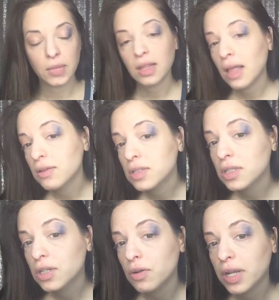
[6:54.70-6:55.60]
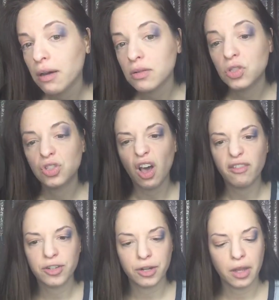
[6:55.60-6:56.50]
It allows it to go down
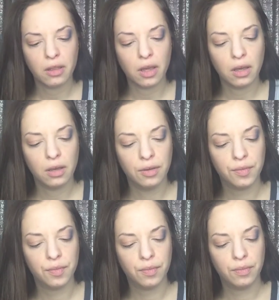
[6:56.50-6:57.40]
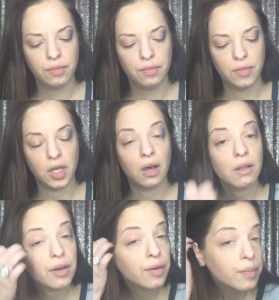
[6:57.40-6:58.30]
softer, I think, for
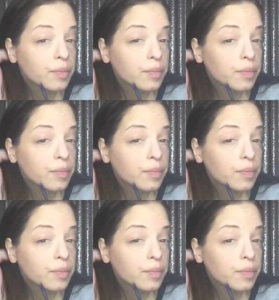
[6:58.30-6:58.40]
color.